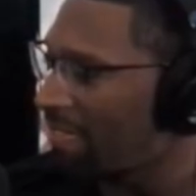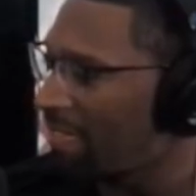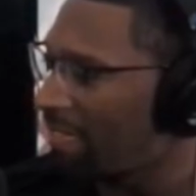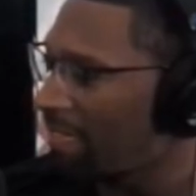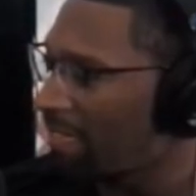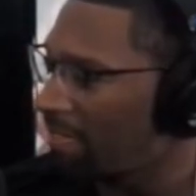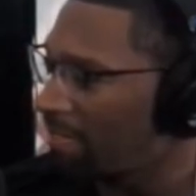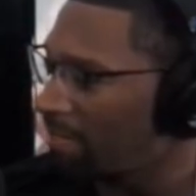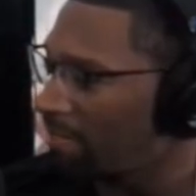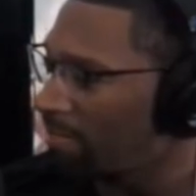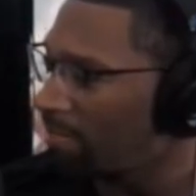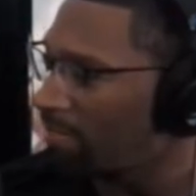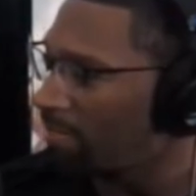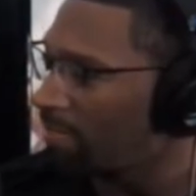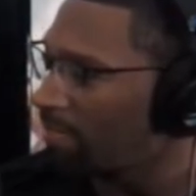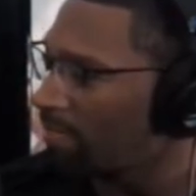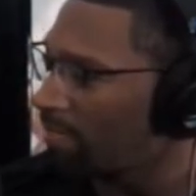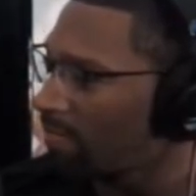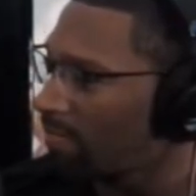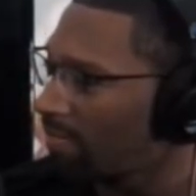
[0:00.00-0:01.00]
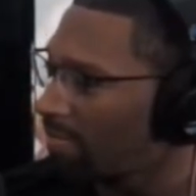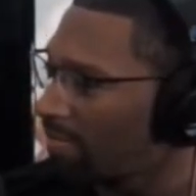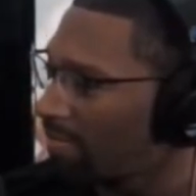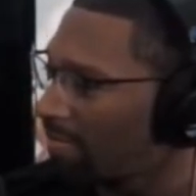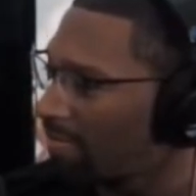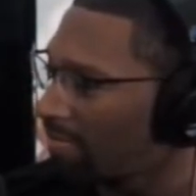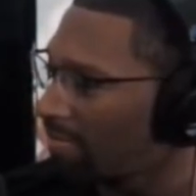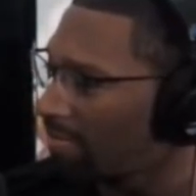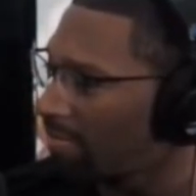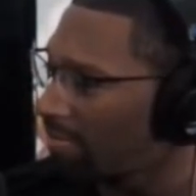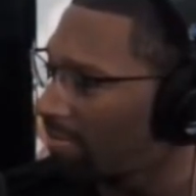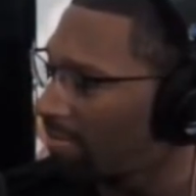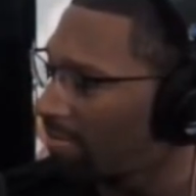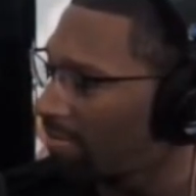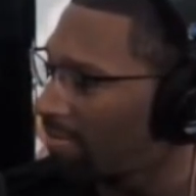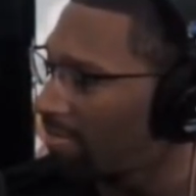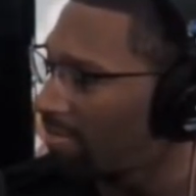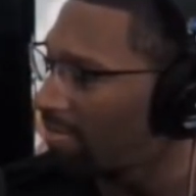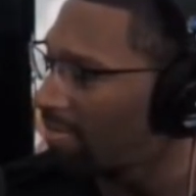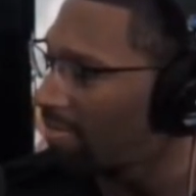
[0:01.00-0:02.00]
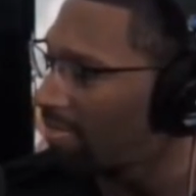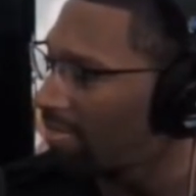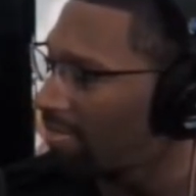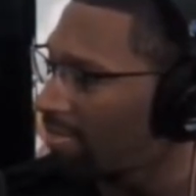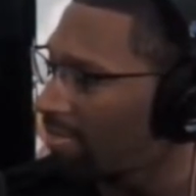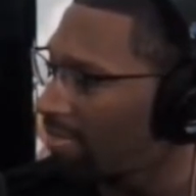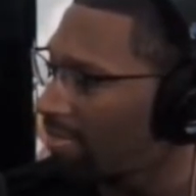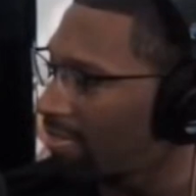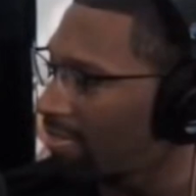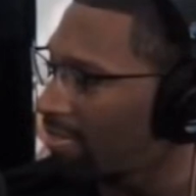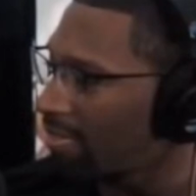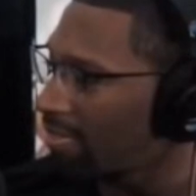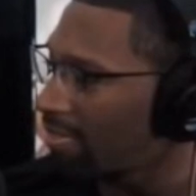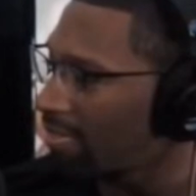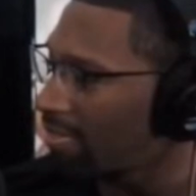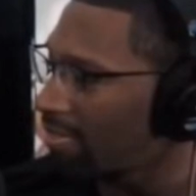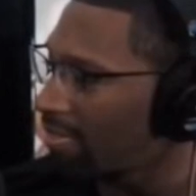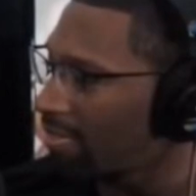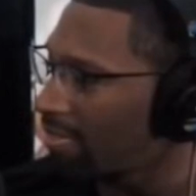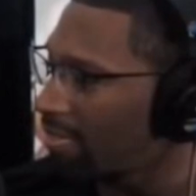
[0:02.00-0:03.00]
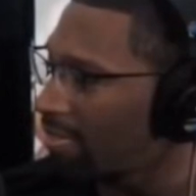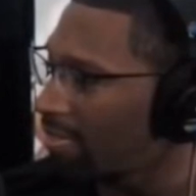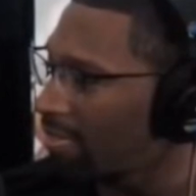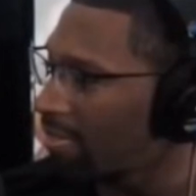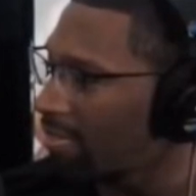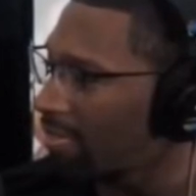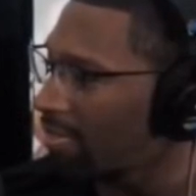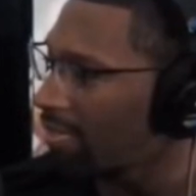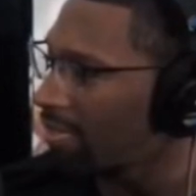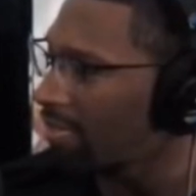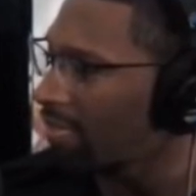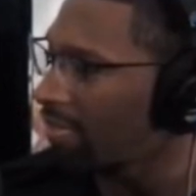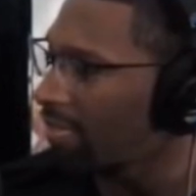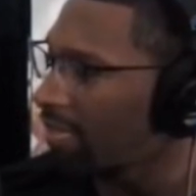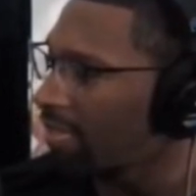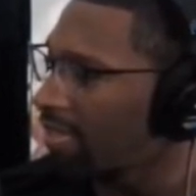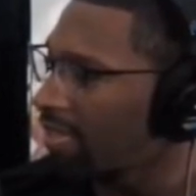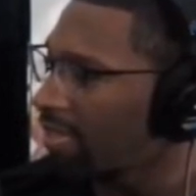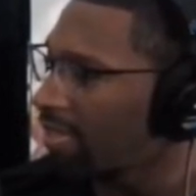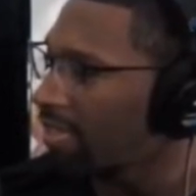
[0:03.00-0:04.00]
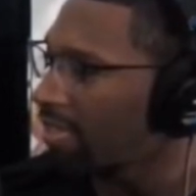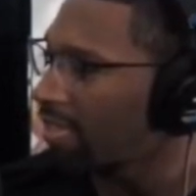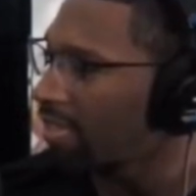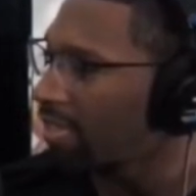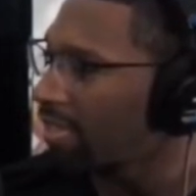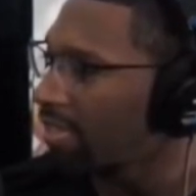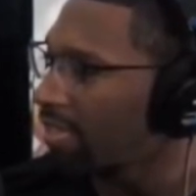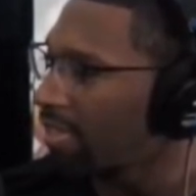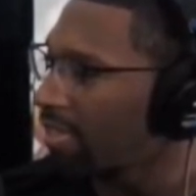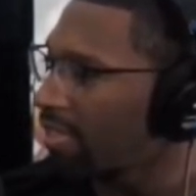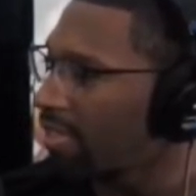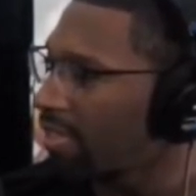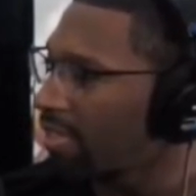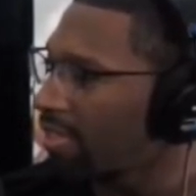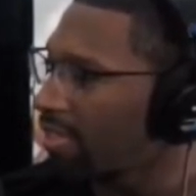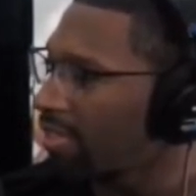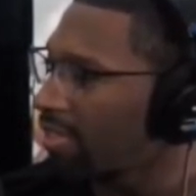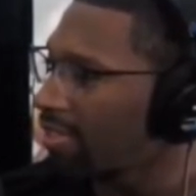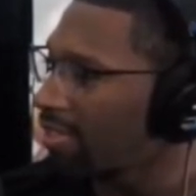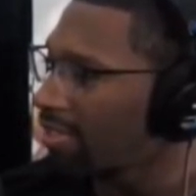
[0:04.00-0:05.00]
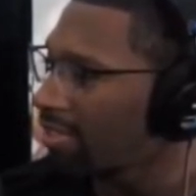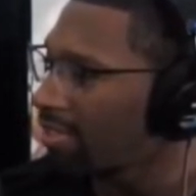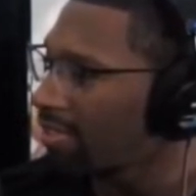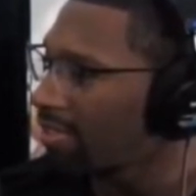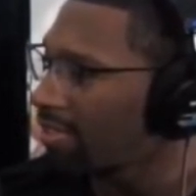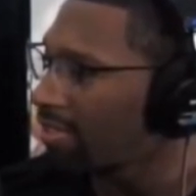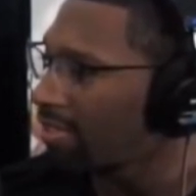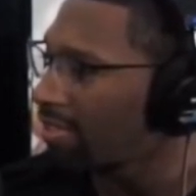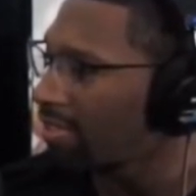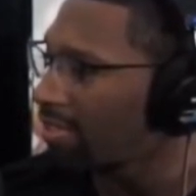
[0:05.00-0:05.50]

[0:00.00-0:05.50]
The person shown says nothing.